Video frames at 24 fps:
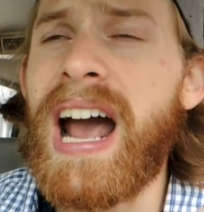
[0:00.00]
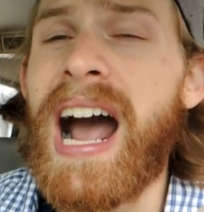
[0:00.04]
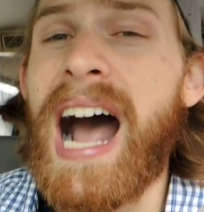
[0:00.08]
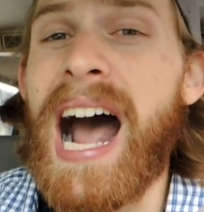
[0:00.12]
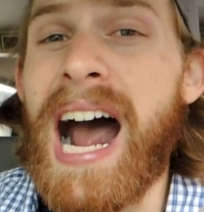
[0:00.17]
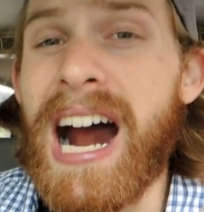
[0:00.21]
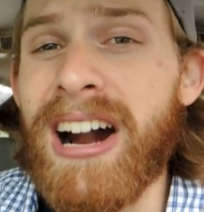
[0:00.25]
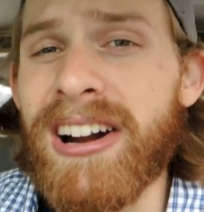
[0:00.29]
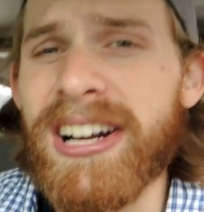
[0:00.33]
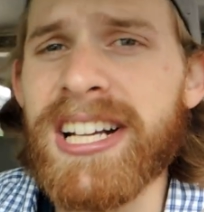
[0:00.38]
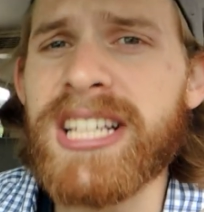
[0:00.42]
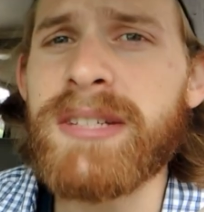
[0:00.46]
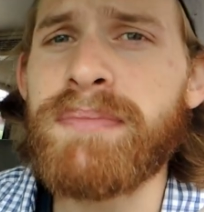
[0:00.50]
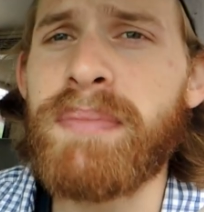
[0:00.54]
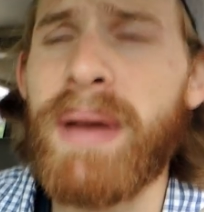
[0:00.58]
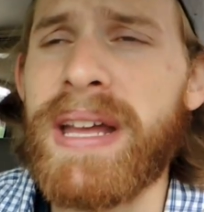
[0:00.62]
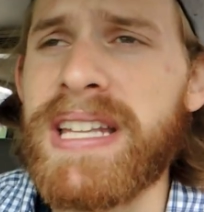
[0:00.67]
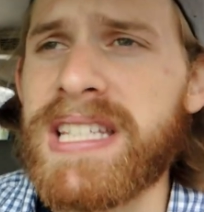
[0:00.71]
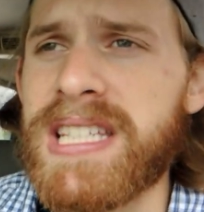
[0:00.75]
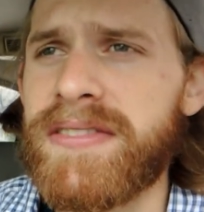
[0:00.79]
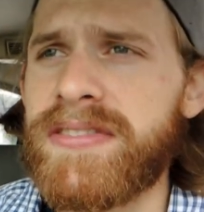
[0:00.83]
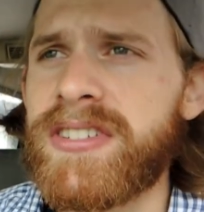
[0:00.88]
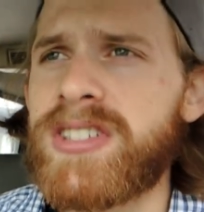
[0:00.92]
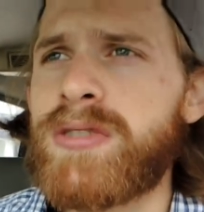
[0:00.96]
are
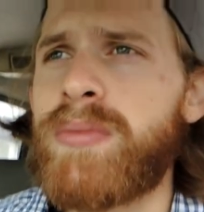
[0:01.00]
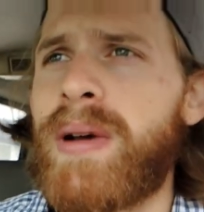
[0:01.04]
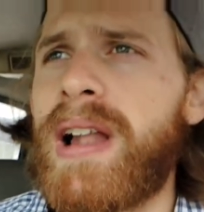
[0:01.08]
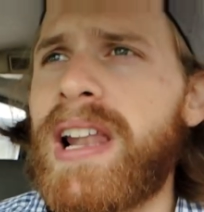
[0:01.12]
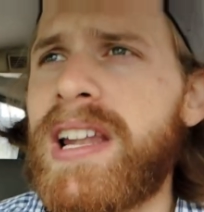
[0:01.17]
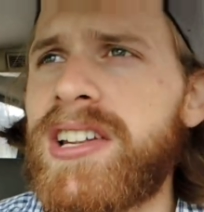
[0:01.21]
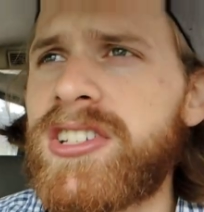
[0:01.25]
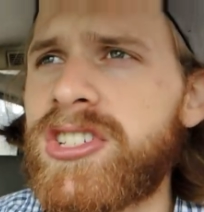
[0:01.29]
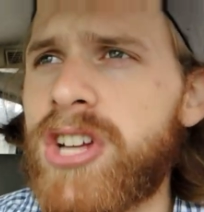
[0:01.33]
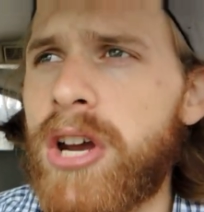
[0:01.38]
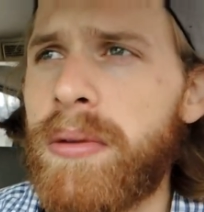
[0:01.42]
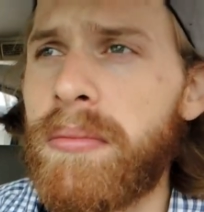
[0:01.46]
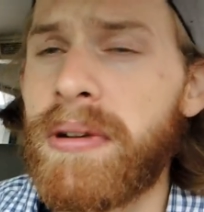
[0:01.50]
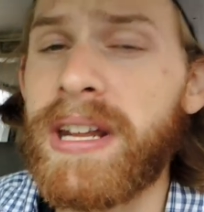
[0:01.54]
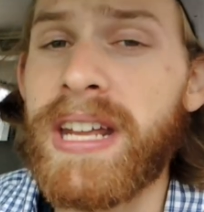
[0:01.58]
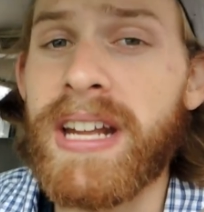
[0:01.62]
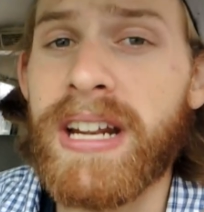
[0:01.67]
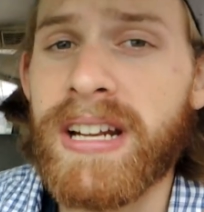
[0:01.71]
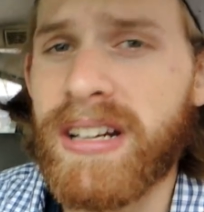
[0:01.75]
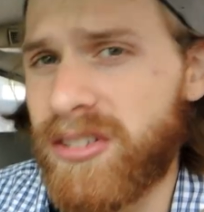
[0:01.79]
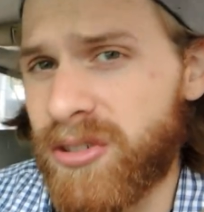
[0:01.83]
expensive as well in Germany.